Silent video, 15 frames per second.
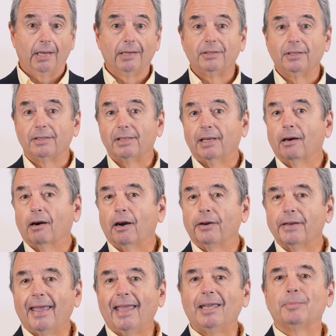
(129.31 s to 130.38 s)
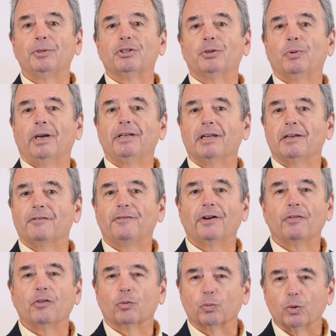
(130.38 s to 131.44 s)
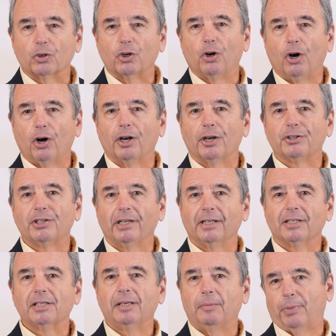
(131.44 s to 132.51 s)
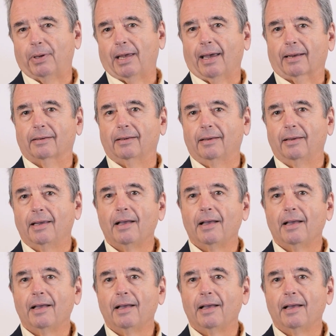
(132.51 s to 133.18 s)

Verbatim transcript: Since they are unable to identify the root cause and its impact,